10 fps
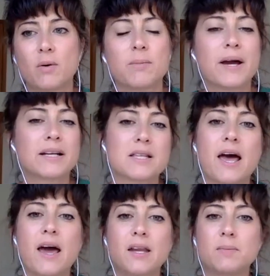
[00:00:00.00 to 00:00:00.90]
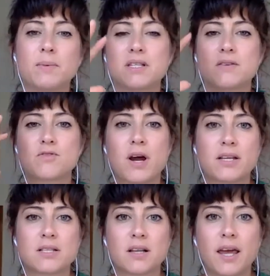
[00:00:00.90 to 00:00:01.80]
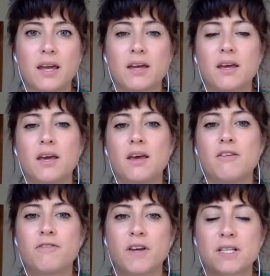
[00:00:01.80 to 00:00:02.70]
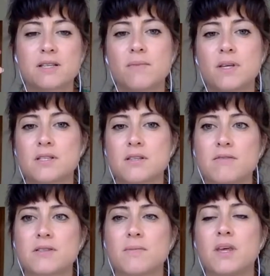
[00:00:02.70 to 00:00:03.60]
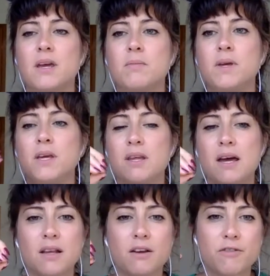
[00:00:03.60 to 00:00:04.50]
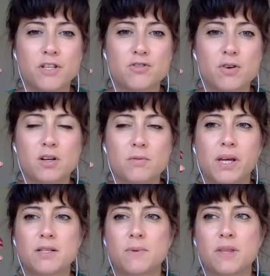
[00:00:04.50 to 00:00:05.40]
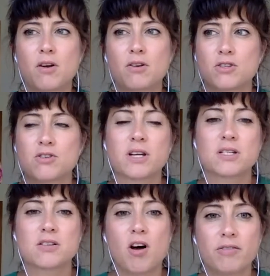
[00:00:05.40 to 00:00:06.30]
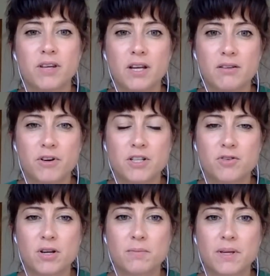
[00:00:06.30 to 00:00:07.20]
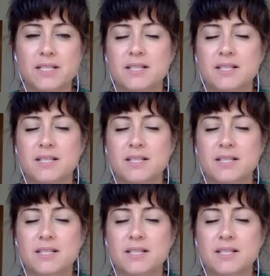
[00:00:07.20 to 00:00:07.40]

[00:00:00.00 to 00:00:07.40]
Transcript: going back to that heady place of trying to like fix something, solve something, be in that like frustrated place, but then also try to solve it in the frustrated place.